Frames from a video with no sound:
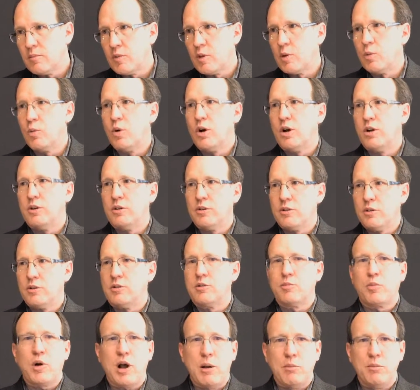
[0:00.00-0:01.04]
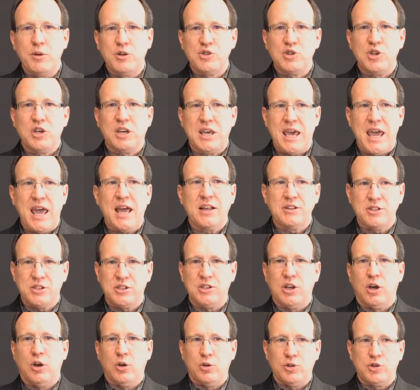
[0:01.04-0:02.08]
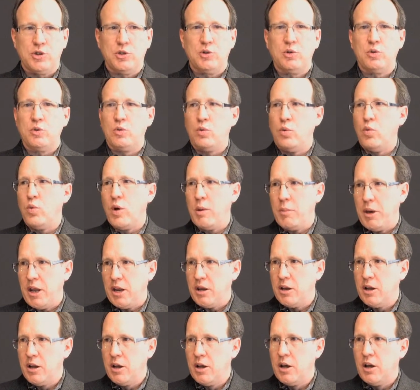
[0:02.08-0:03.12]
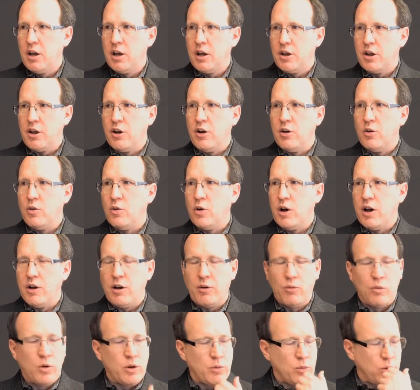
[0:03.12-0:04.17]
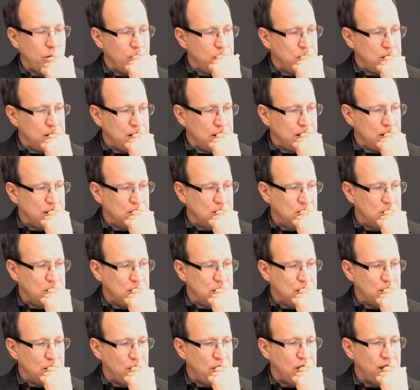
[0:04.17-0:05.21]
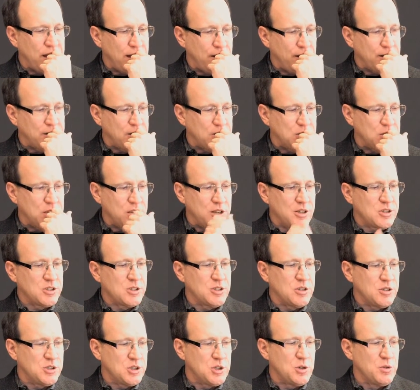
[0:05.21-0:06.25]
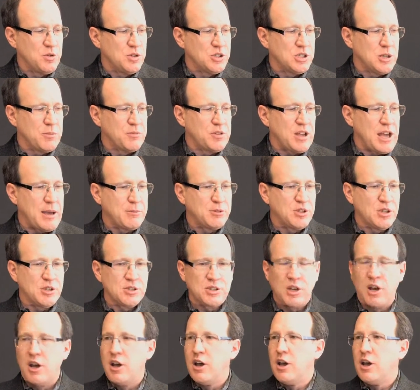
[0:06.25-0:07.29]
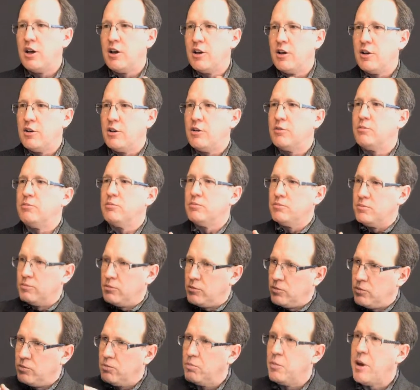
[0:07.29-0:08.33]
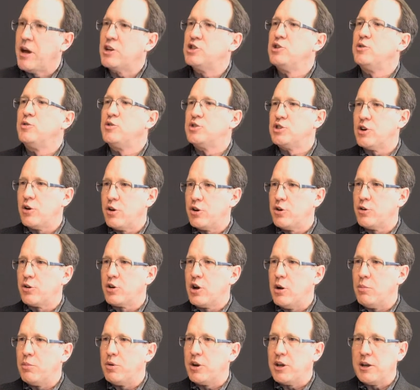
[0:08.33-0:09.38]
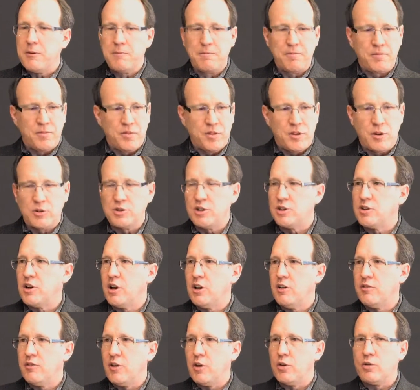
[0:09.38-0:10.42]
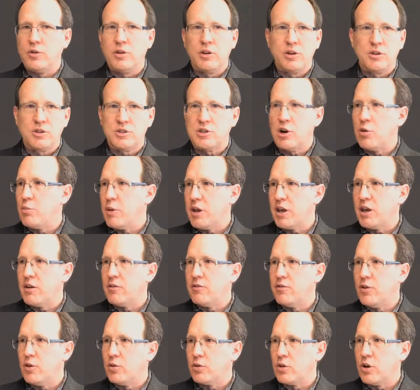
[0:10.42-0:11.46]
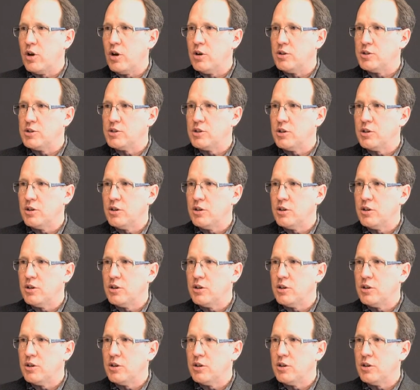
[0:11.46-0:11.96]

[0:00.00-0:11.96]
Well, the problem is you can't sell to women. You know, the thing I like to say to students sometimes is, imagine you started your company. There's a telephone. Start making phone calls.